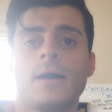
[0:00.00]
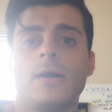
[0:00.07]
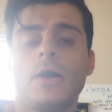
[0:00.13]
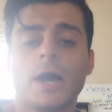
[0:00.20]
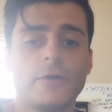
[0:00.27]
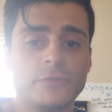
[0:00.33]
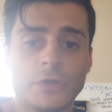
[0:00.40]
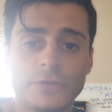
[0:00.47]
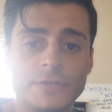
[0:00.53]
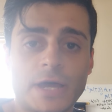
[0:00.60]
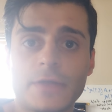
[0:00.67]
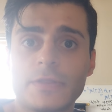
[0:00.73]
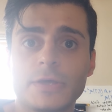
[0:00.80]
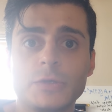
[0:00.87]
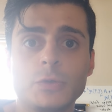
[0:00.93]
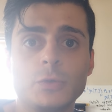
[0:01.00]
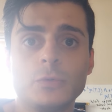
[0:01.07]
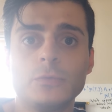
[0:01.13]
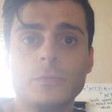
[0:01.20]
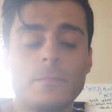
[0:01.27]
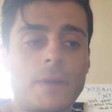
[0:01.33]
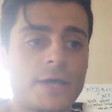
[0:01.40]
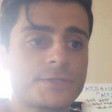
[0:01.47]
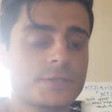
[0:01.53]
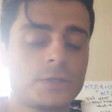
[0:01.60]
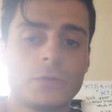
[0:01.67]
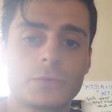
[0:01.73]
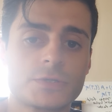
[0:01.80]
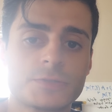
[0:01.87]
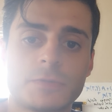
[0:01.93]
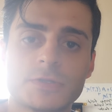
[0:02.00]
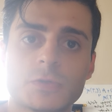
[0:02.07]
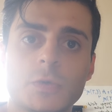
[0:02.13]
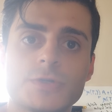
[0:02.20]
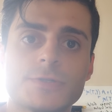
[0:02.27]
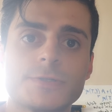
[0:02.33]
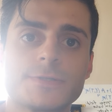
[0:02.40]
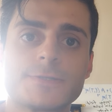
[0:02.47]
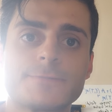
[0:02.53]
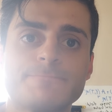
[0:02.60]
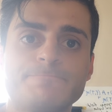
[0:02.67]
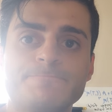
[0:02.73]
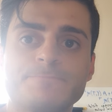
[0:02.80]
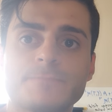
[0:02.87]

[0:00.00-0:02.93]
I have no doubt that you'll master long response questions